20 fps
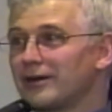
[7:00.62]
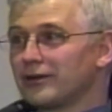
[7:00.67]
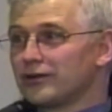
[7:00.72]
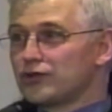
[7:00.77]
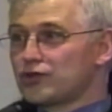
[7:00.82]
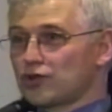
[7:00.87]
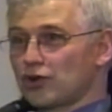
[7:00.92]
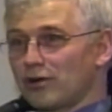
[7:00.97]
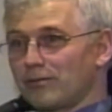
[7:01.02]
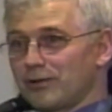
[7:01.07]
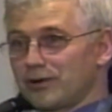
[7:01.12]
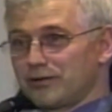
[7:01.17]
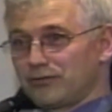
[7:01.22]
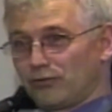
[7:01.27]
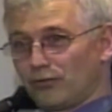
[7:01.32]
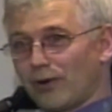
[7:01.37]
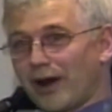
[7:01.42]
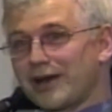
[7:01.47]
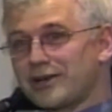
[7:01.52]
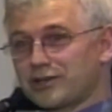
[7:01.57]
to the German
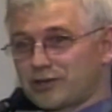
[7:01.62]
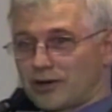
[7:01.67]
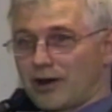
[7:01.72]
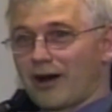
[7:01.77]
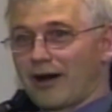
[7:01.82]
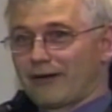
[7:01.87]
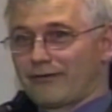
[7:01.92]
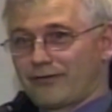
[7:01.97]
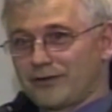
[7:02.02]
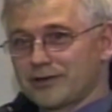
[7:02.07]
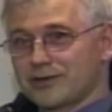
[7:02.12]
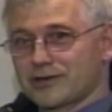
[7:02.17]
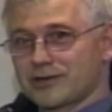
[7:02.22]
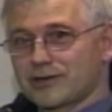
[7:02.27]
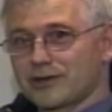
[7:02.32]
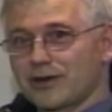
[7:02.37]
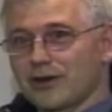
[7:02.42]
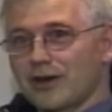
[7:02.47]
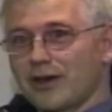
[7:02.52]
Reich Office,